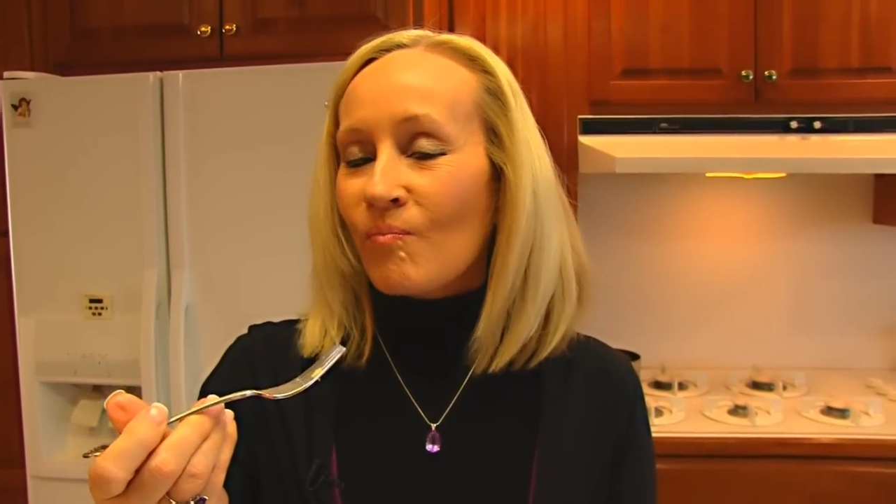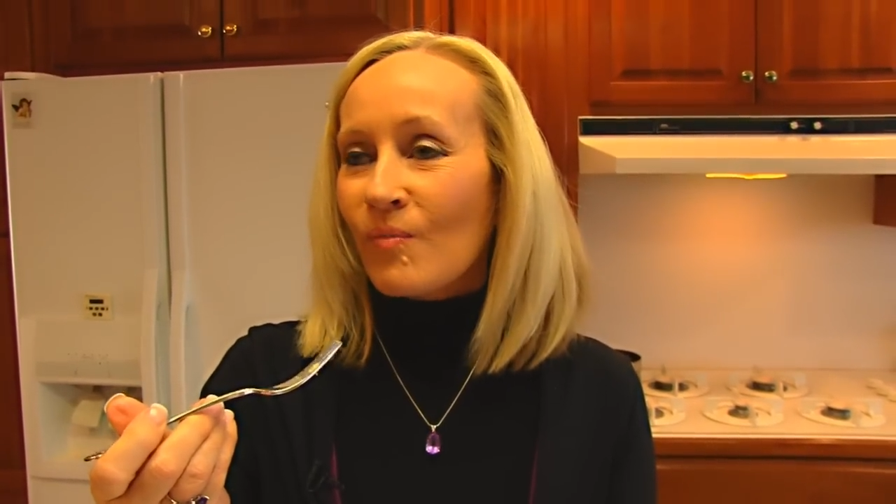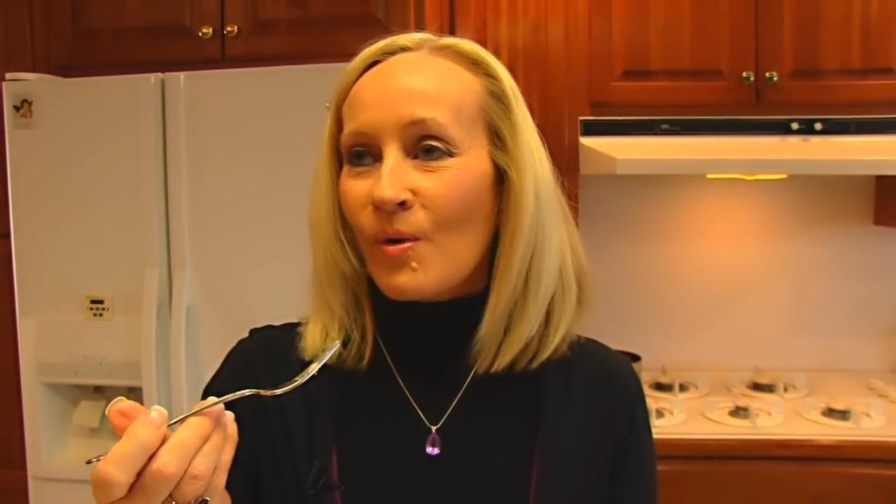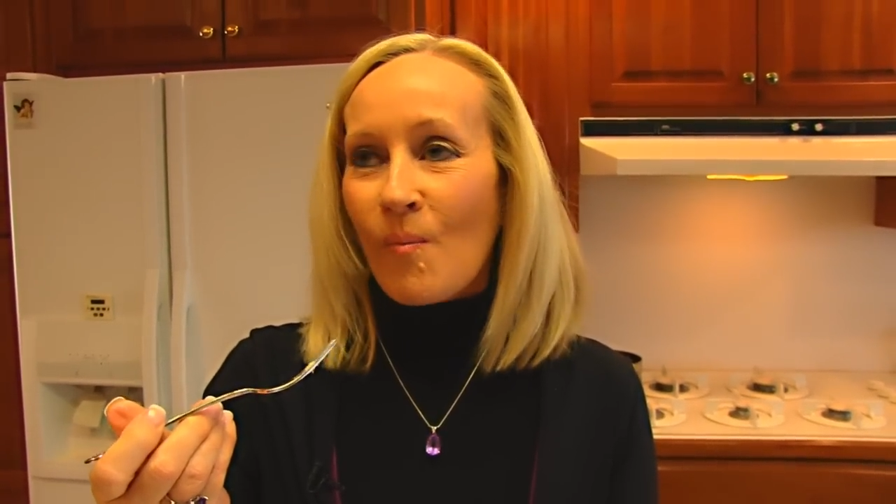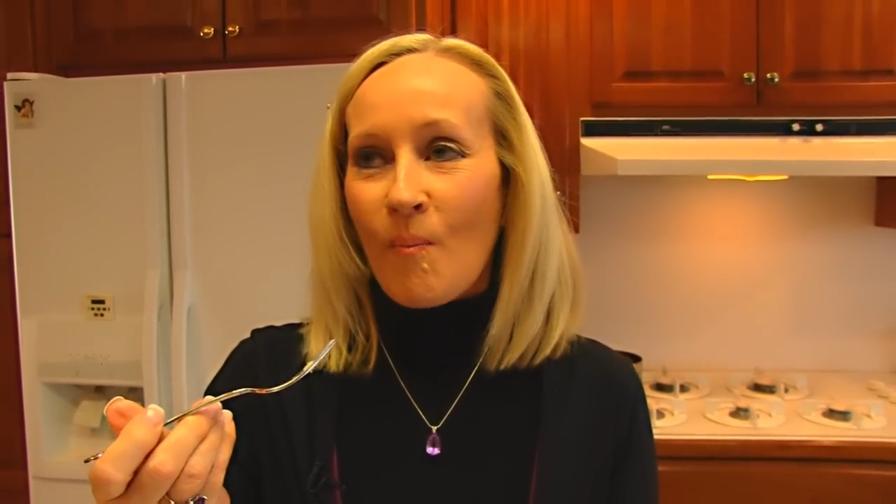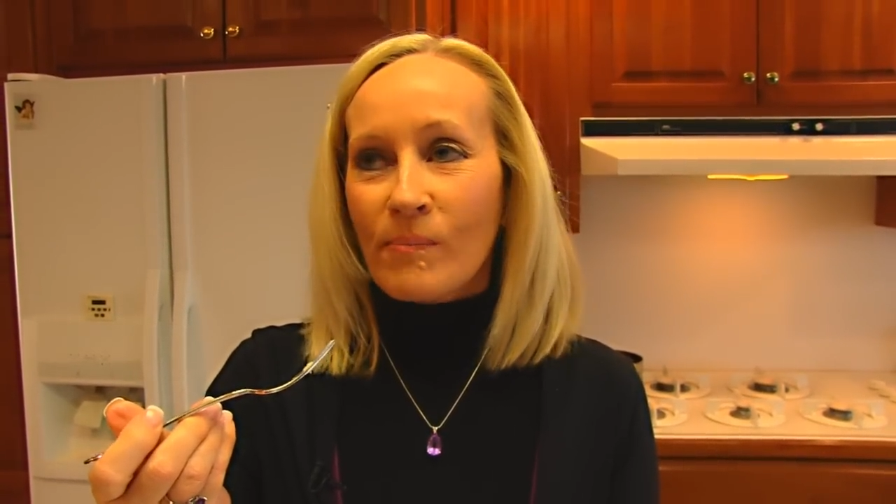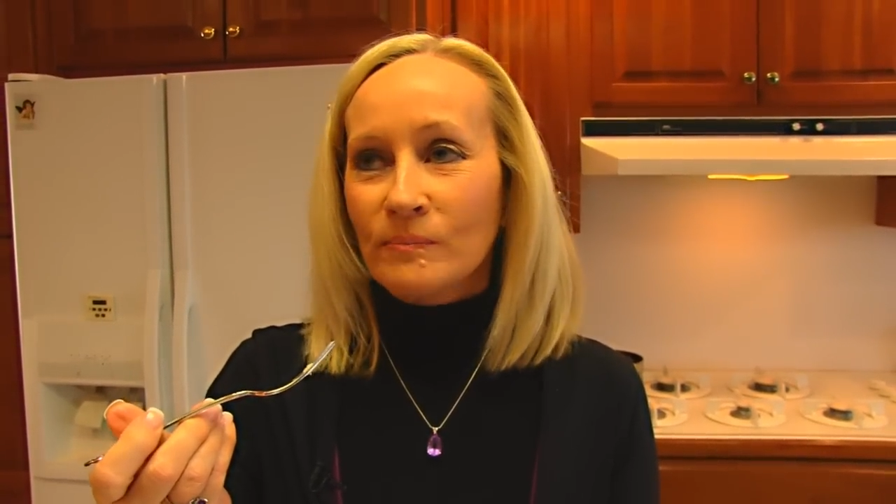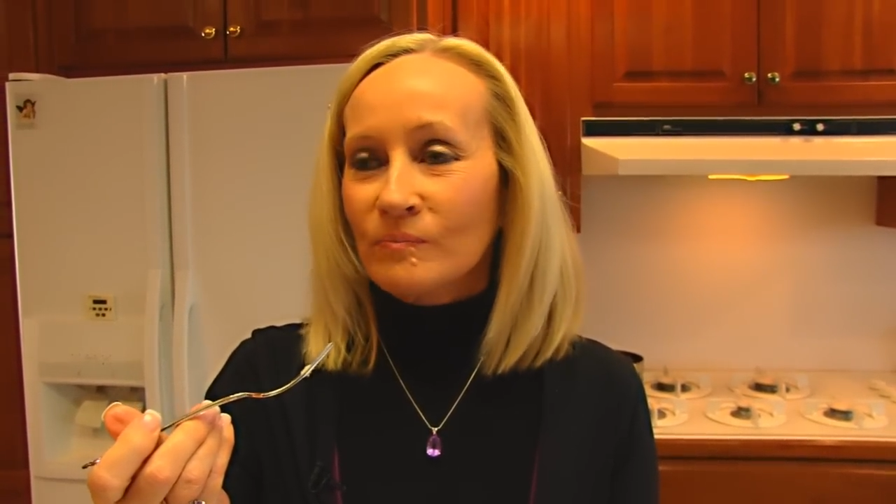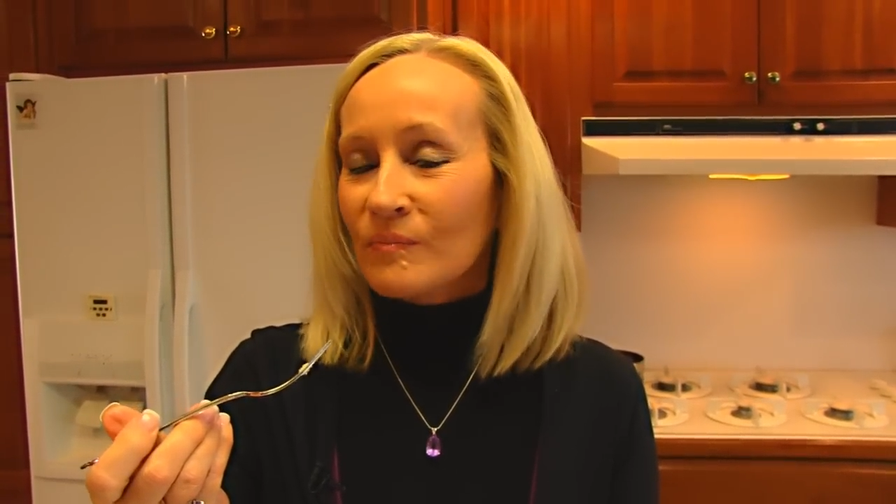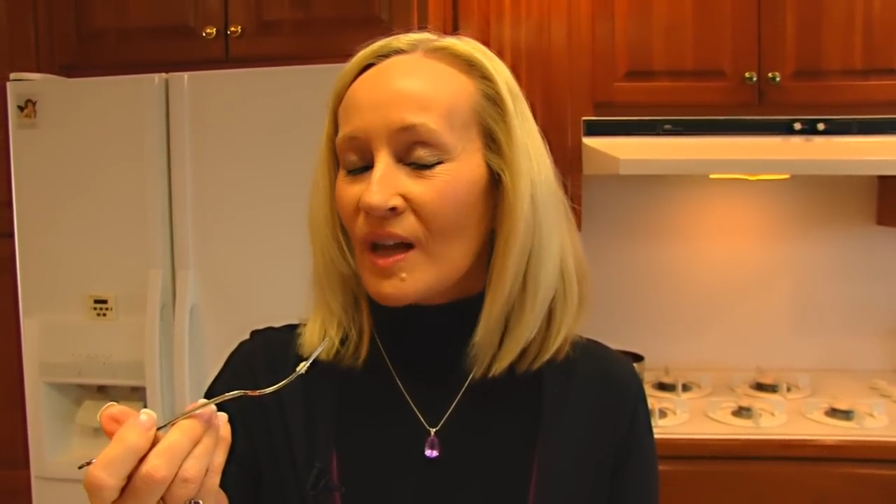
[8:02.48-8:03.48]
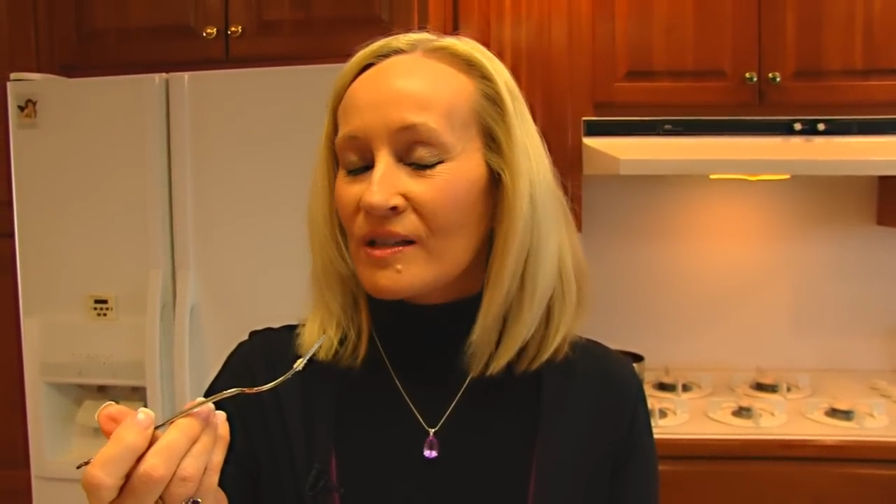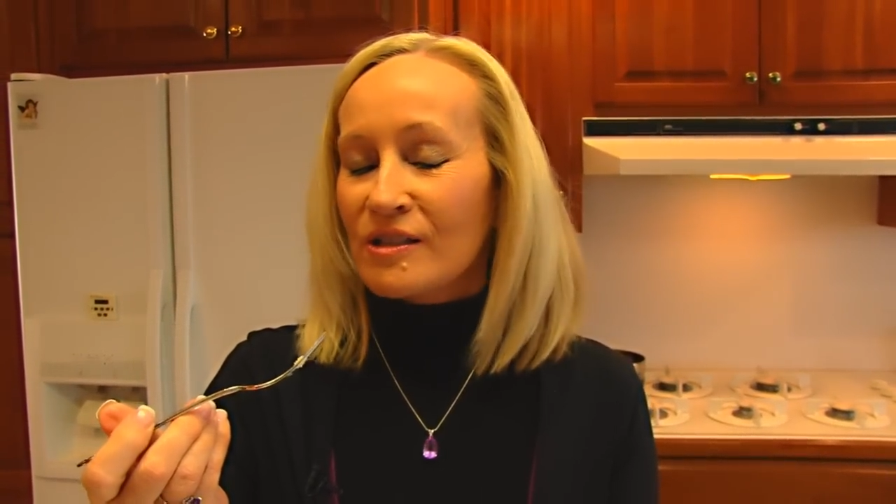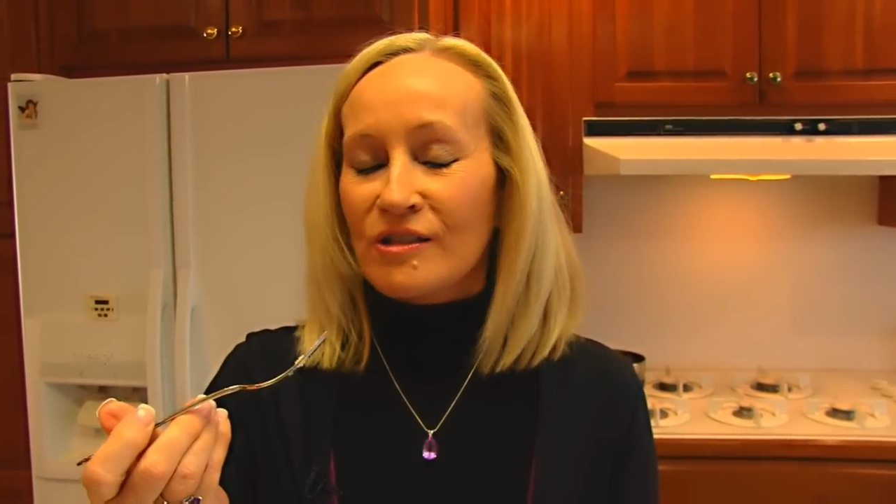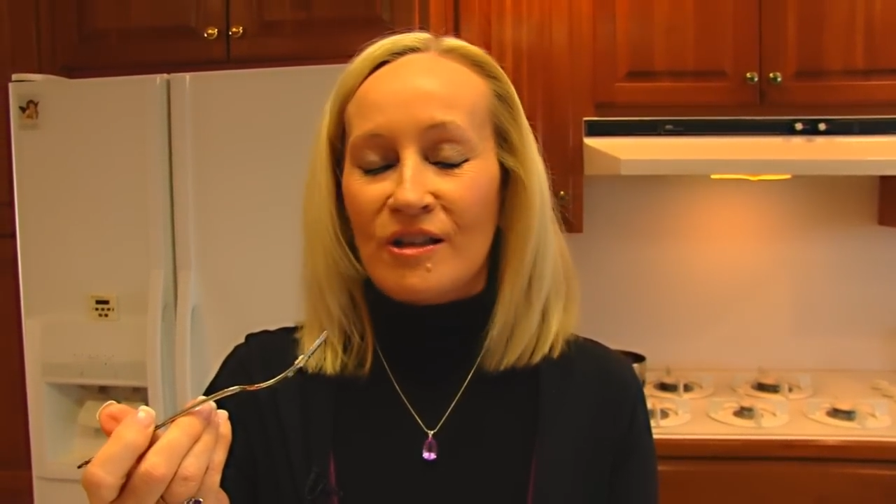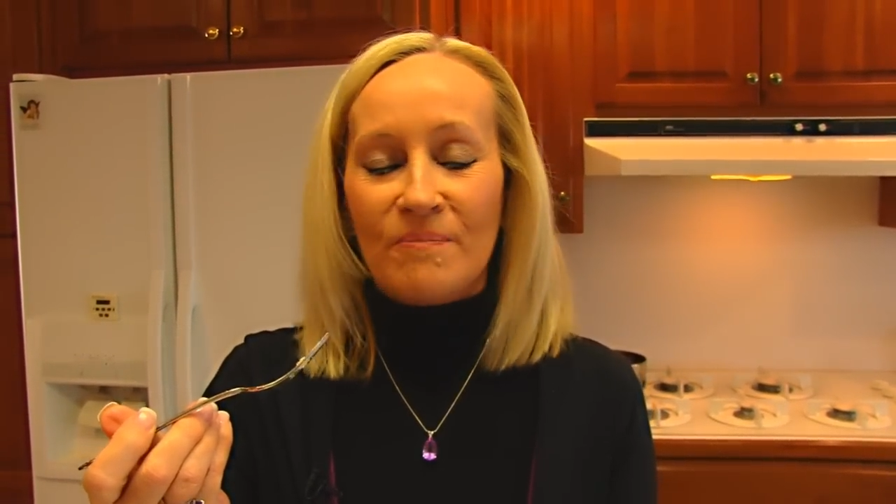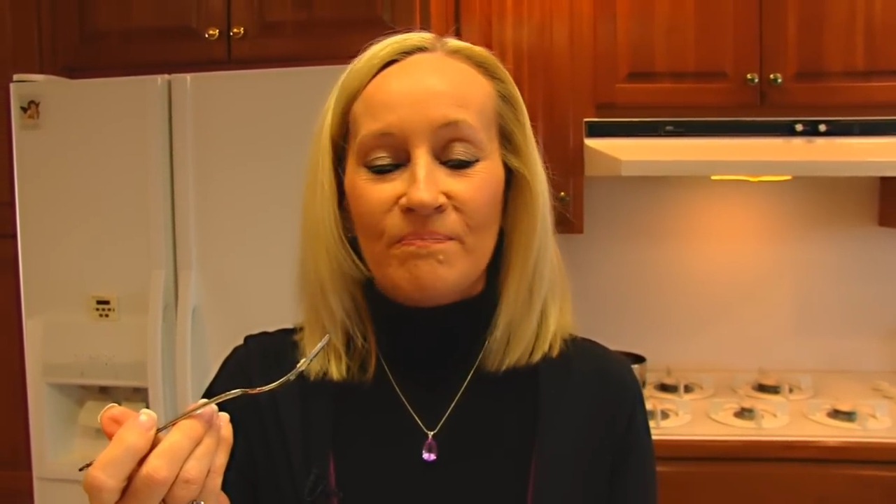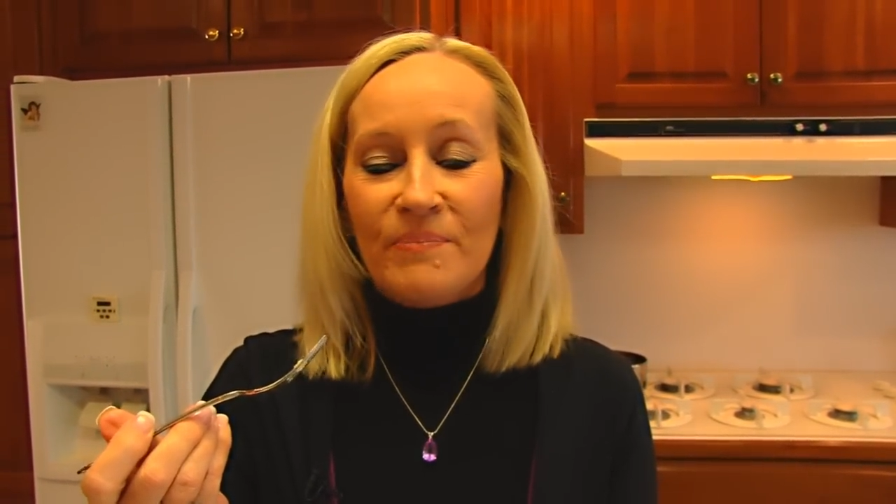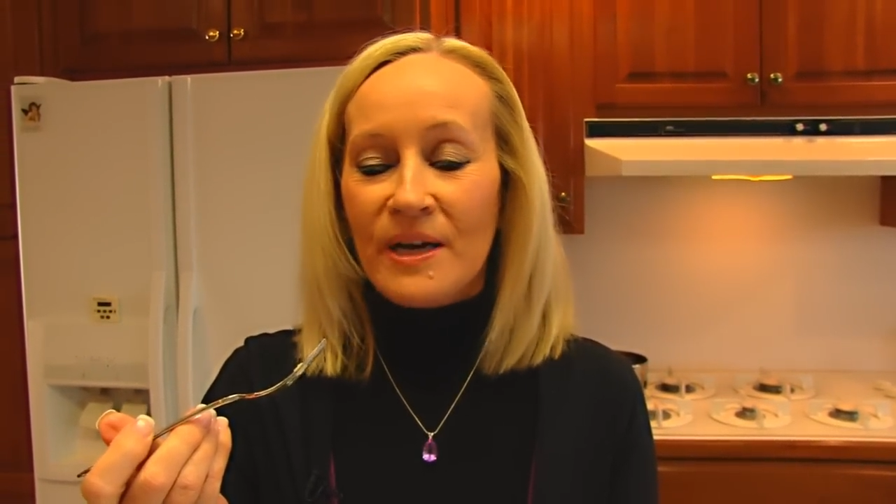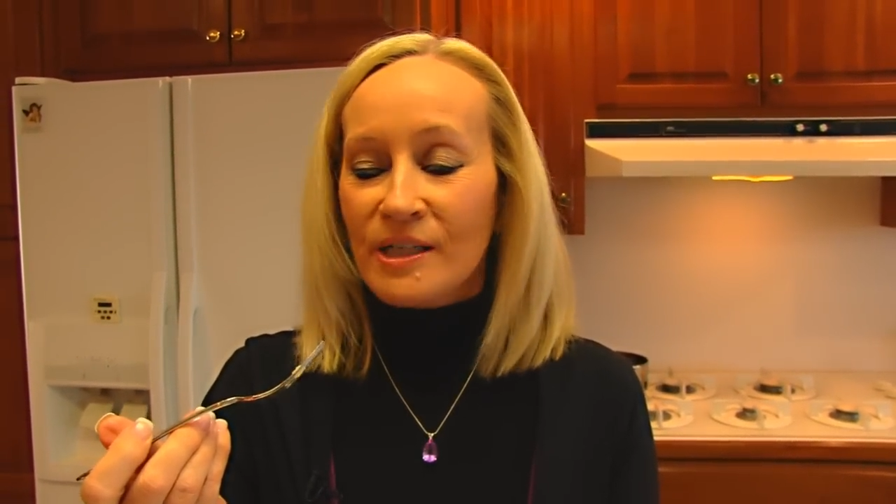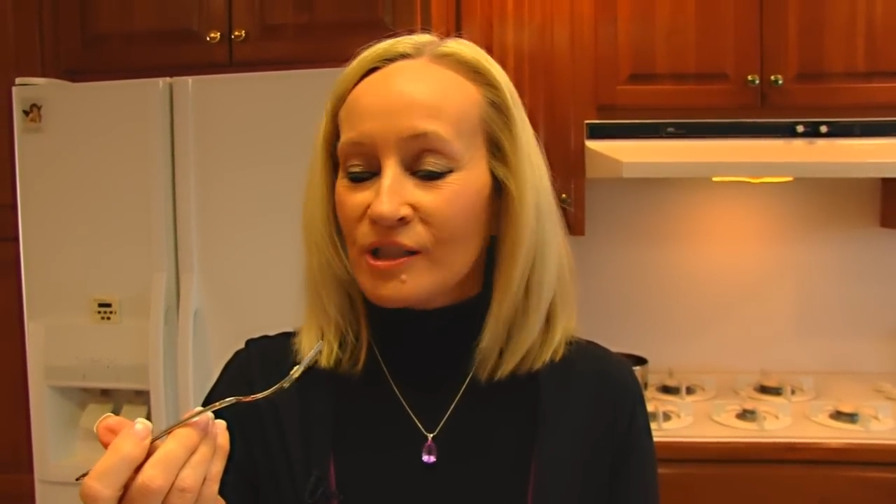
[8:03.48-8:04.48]
Mmm, that's the
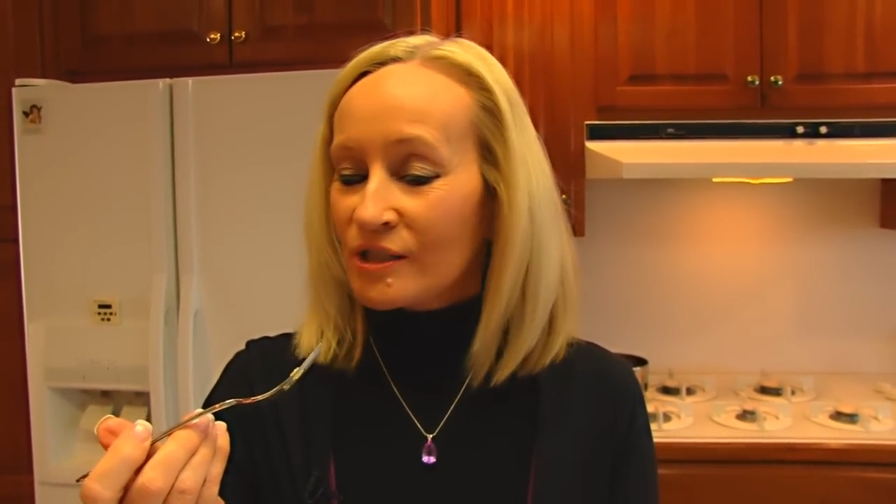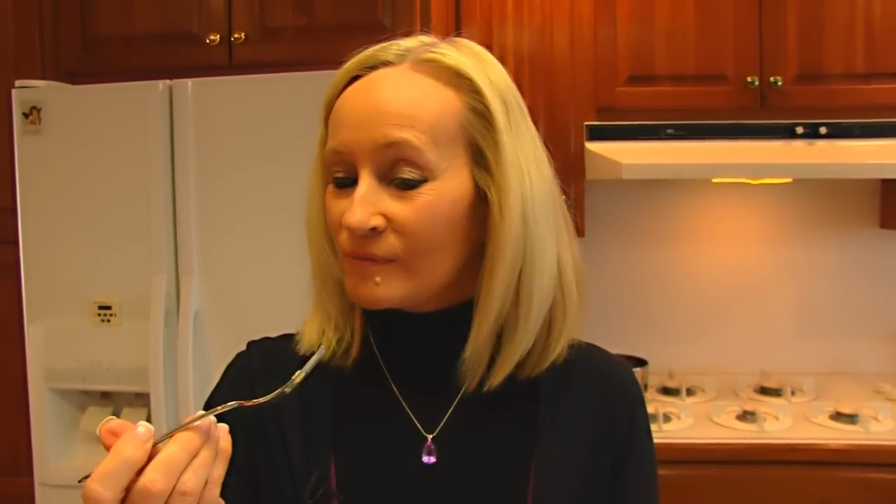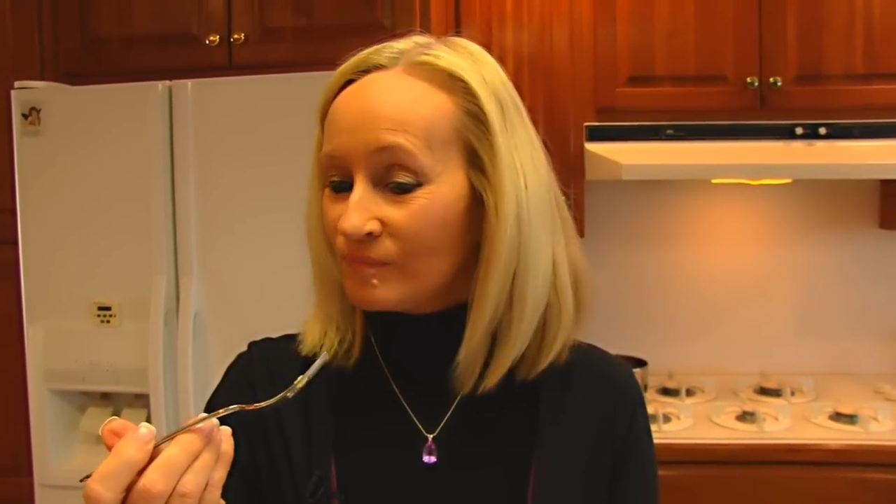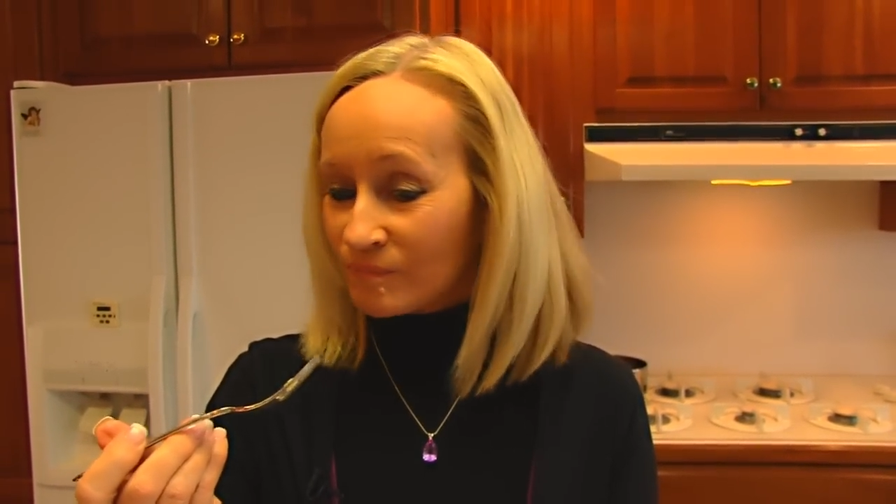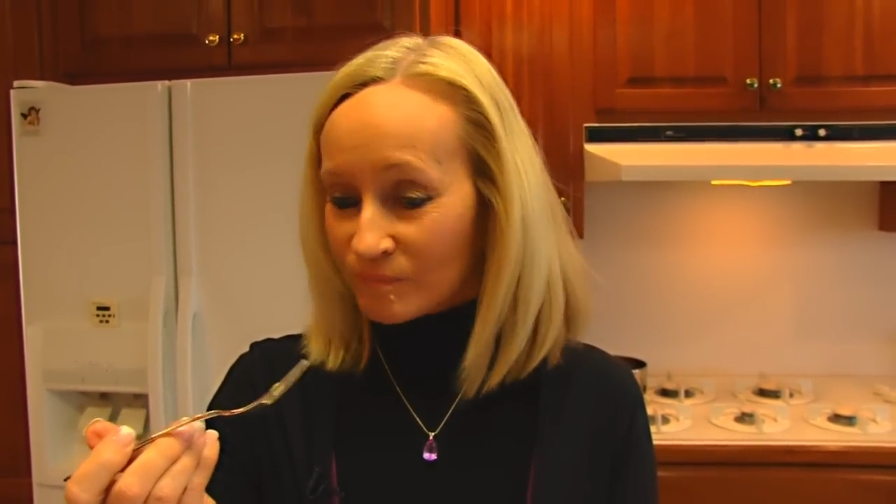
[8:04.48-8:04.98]
best.